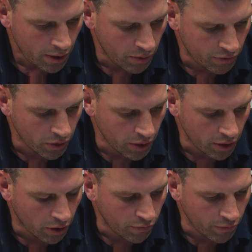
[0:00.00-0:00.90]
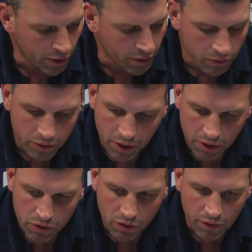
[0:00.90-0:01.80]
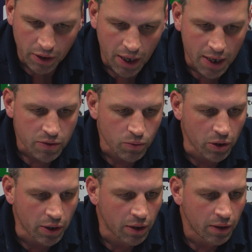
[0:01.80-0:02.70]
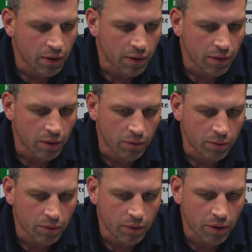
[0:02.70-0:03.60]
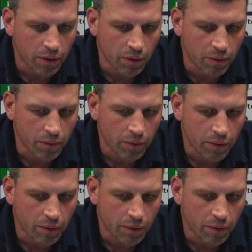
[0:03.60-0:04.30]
We've done an awful lot of good things over the last while. And I think, you know,